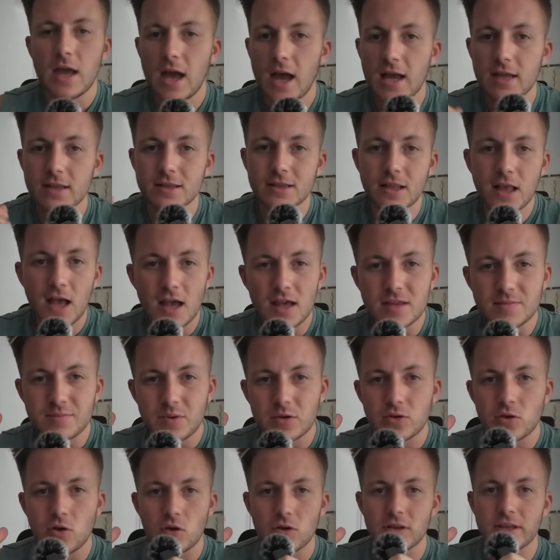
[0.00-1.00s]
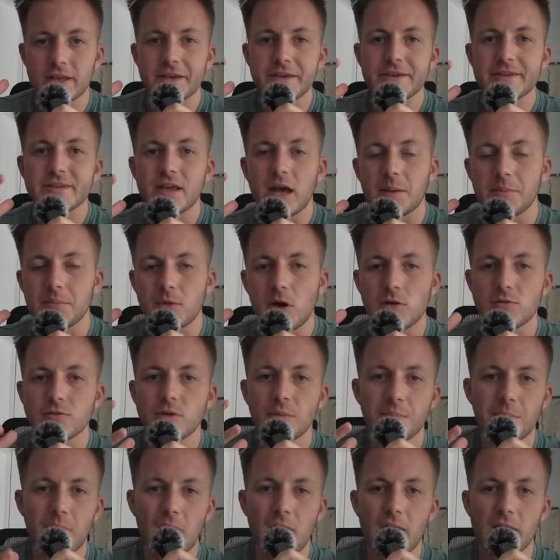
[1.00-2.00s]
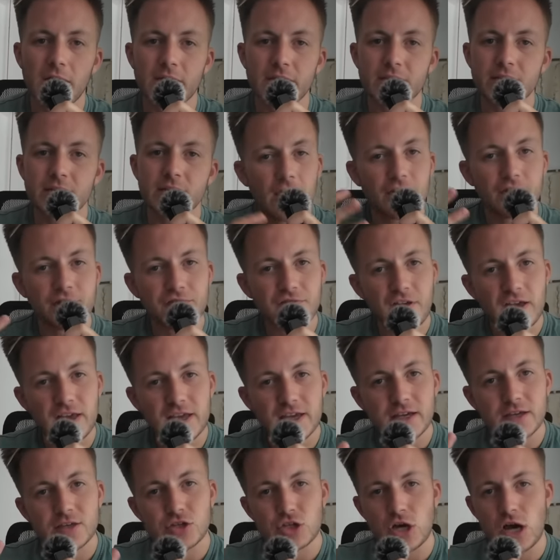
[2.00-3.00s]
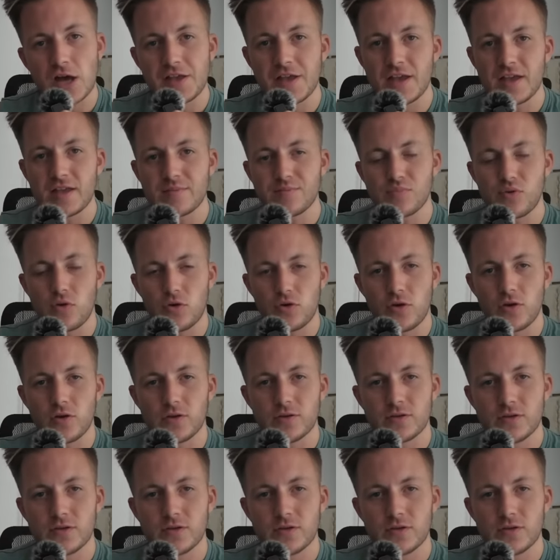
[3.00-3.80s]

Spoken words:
And last but not least, I'm going to buy a fake Chinese product.